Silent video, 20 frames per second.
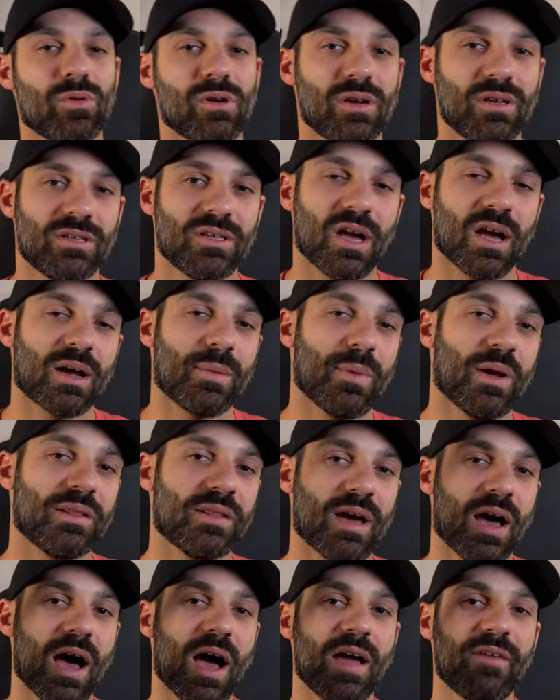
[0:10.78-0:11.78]
we're going to talk
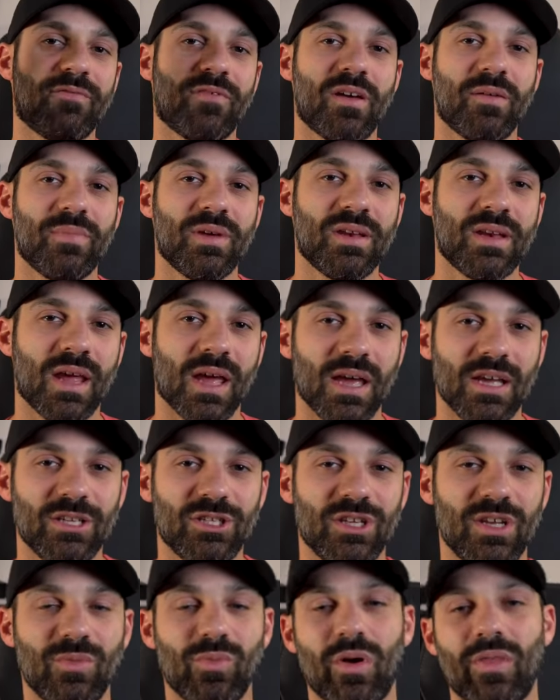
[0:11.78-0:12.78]
about the HiFiMan
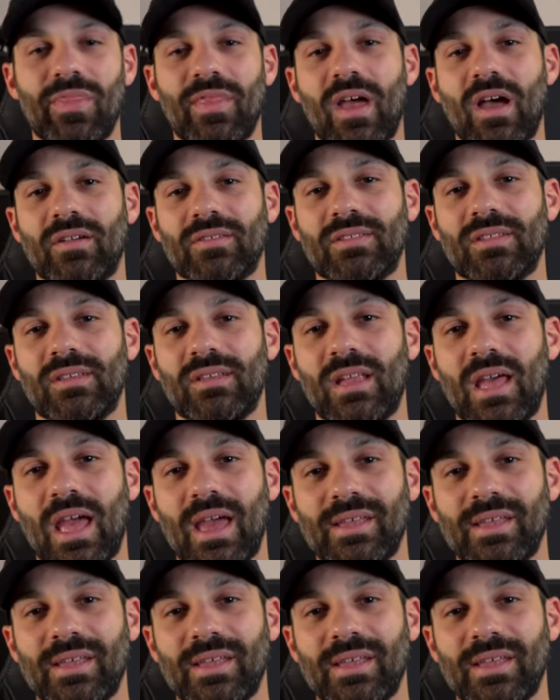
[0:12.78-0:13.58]
HE1000